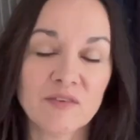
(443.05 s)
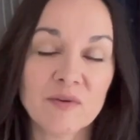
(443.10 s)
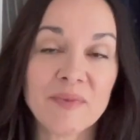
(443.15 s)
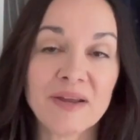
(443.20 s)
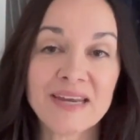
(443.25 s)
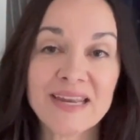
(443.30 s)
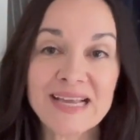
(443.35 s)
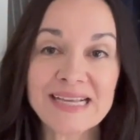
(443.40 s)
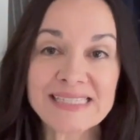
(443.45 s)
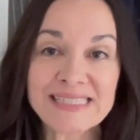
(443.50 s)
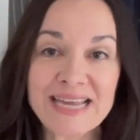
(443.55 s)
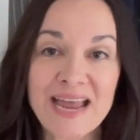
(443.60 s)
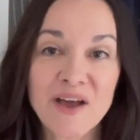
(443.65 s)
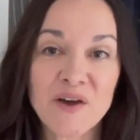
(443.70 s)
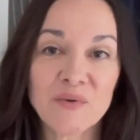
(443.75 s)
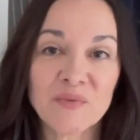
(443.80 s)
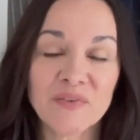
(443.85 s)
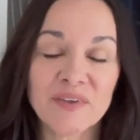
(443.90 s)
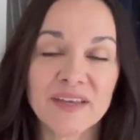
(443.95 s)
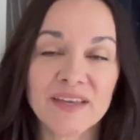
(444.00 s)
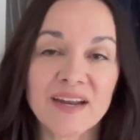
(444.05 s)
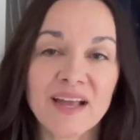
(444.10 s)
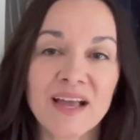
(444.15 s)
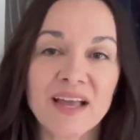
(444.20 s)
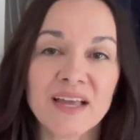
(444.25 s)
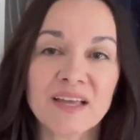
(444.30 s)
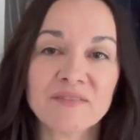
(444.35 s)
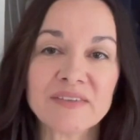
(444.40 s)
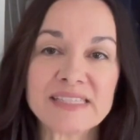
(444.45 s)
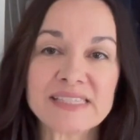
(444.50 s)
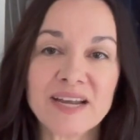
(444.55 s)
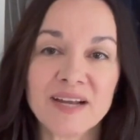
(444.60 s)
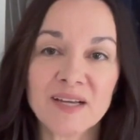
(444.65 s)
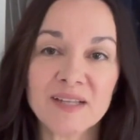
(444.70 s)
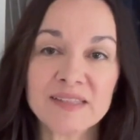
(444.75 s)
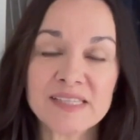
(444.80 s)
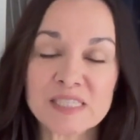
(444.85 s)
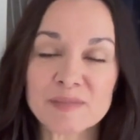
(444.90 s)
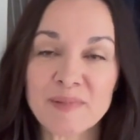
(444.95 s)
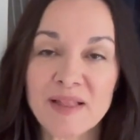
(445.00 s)
For my next outfit, I've
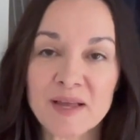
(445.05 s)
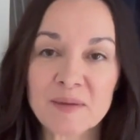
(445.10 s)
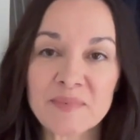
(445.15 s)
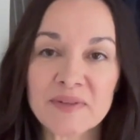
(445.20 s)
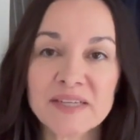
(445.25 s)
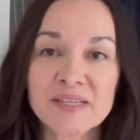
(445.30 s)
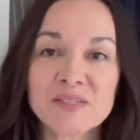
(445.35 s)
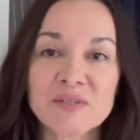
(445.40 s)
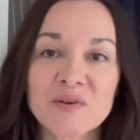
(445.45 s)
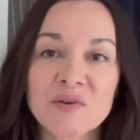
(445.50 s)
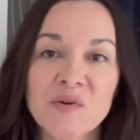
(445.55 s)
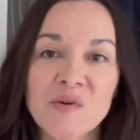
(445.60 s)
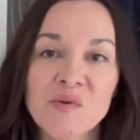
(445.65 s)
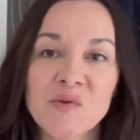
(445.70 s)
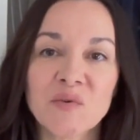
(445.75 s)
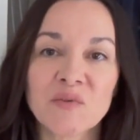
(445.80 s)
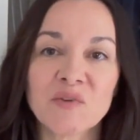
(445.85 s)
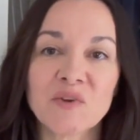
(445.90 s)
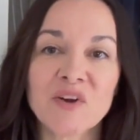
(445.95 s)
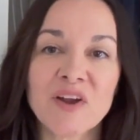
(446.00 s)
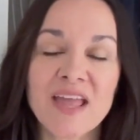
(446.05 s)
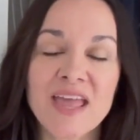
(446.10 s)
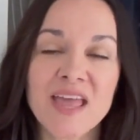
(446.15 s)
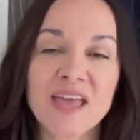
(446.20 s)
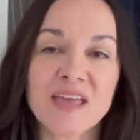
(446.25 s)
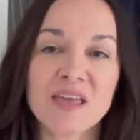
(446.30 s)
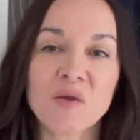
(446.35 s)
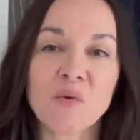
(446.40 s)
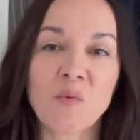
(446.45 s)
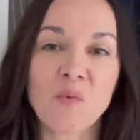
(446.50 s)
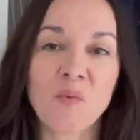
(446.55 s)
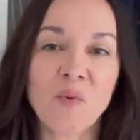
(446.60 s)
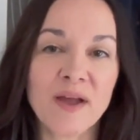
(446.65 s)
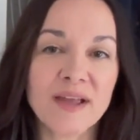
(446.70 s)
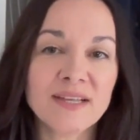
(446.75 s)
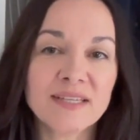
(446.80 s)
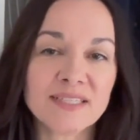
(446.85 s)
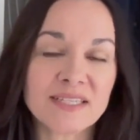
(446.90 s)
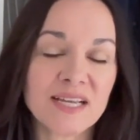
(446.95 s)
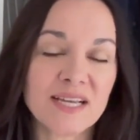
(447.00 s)
styled this black blazer over a
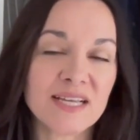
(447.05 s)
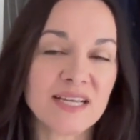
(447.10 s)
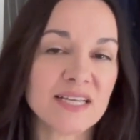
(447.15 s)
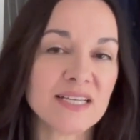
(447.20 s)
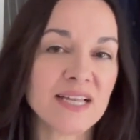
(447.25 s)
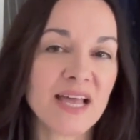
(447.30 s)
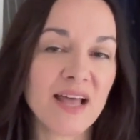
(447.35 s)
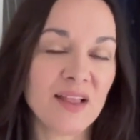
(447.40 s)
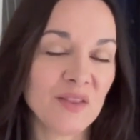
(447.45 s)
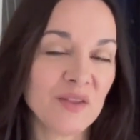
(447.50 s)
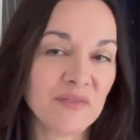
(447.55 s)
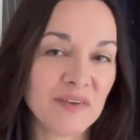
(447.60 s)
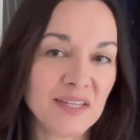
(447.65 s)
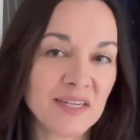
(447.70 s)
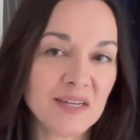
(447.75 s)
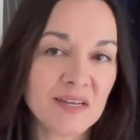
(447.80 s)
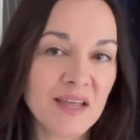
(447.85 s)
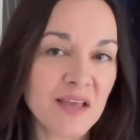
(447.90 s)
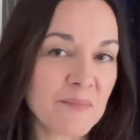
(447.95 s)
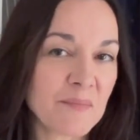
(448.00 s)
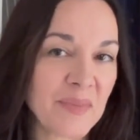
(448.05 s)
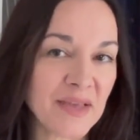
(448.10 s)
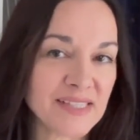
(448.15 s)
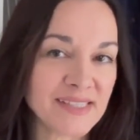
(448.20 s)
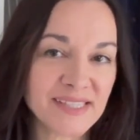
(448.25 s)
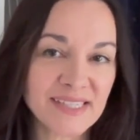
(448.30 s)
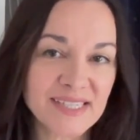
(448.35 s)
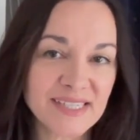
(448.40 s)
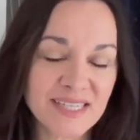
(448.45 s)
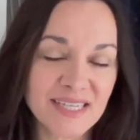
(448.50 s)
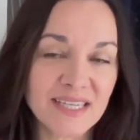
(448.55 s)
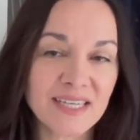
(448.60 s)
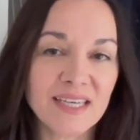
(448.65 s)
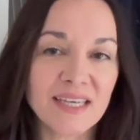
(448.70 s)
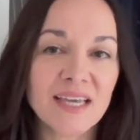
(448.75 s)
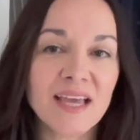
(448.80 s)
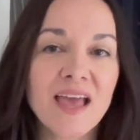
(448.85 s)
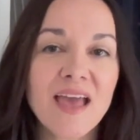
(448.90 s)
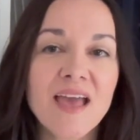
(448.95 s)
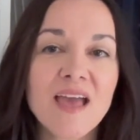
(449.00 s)
white elevated basic
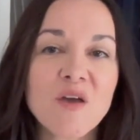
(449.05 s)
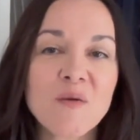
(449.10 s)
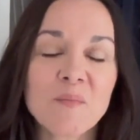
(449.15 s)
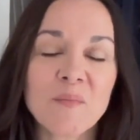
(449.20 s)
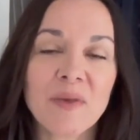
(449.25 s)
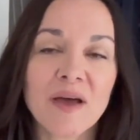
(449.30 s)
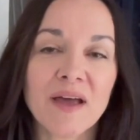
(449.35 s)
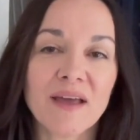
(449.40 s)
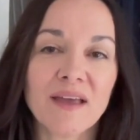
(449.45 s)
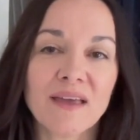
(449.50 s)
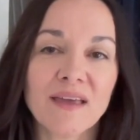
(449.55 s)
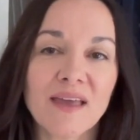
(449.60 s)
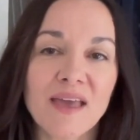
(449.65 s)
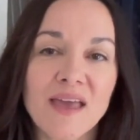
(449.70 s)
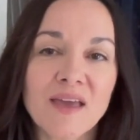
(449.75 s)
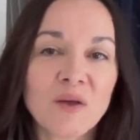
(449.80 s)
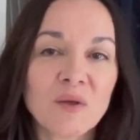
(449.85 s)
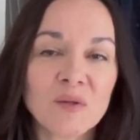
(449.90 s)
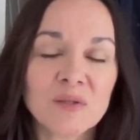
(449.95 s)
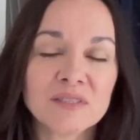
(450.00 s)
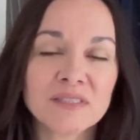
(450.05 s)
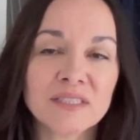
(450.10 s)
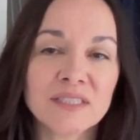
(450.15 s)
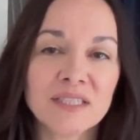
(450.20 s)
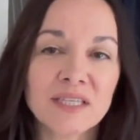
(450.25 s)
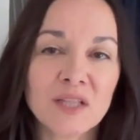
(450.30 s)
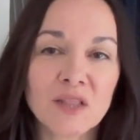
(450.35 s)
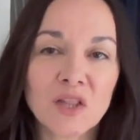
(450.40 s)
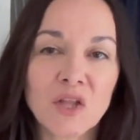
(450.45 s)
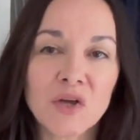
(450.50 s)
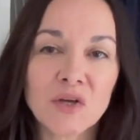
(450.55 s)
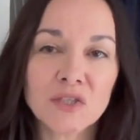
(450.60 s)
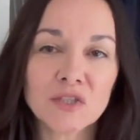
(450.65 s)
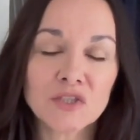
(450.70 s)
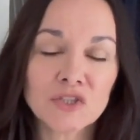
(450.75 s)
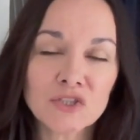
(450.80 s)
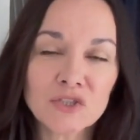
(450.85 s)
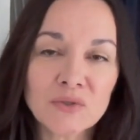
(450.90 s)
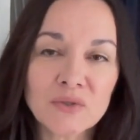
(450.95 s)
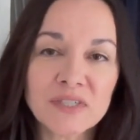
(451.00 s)
tee, my AGOLDE long
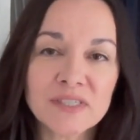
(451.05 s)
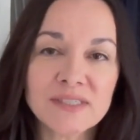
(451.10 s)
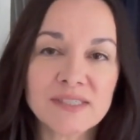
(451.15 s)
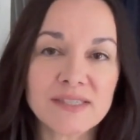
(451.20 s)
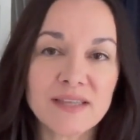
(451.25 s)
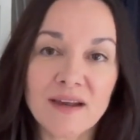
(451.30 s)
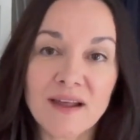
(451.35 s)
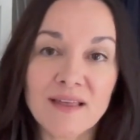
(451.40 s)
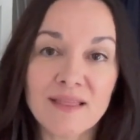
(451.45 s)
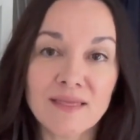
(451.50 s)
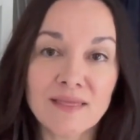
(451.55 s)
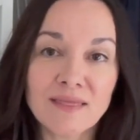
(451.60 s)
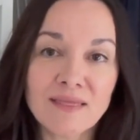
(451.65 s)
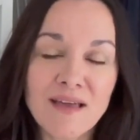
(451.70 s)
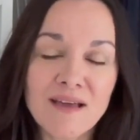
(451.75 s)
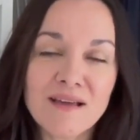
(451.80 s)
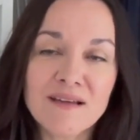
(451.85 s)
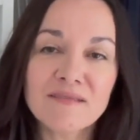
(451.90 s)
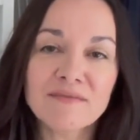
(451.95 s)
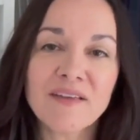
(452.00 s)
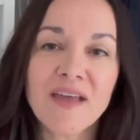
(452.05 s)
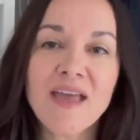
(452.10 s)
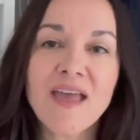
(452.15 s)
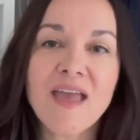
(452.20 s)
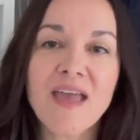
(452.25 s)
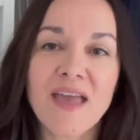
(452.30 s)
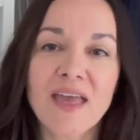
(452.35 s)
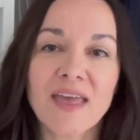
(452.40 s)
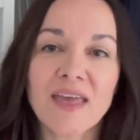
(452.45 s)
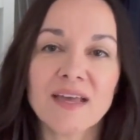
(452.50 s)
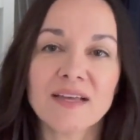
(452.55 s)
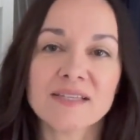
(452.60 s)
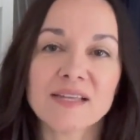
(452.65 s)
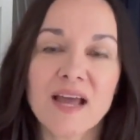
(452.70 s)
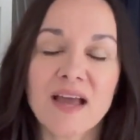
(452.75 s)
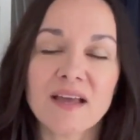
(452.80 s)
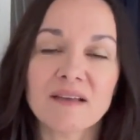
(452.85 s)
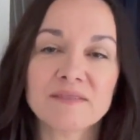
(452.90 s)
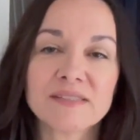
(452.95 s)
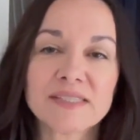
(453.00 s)
shorts that I love, and
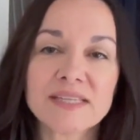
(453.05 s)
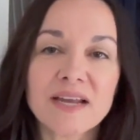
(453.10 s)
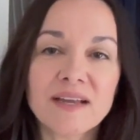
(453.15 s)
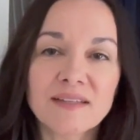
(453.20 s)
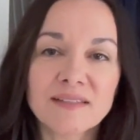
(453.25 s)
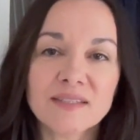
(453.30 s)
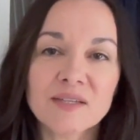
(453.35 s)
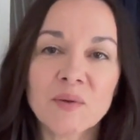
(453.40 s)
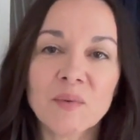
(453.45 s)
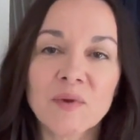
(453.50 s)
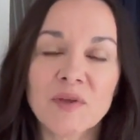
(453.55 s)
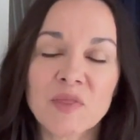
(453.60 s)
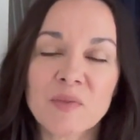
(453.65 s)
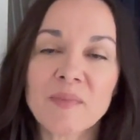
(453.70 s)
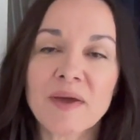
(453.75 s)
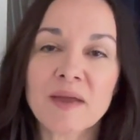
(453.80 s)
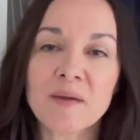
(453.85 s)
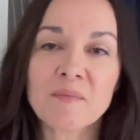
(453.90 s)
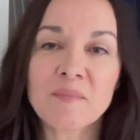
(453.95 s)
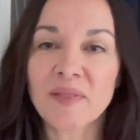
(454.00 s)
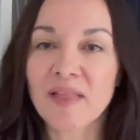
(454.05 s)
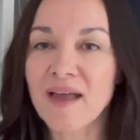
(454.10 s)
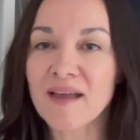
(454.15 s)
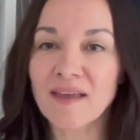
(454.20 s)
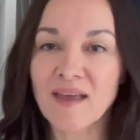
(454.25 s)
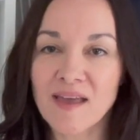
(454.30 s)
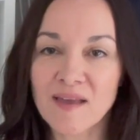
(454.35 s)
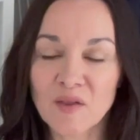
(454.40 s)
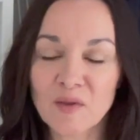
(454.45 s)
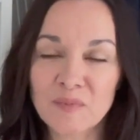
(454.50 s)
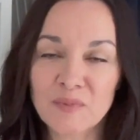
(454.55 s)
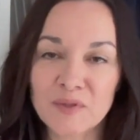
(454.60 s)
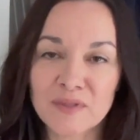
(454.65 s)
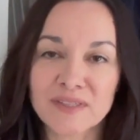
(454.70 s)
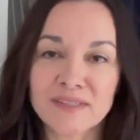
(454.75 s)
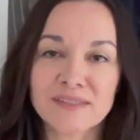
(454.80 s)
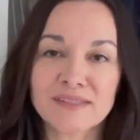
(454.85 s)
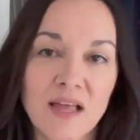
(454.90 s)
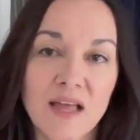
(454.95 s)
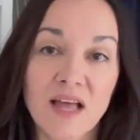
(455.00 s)
I've styled it with my black ankle
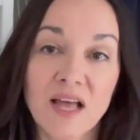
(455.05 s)
booties.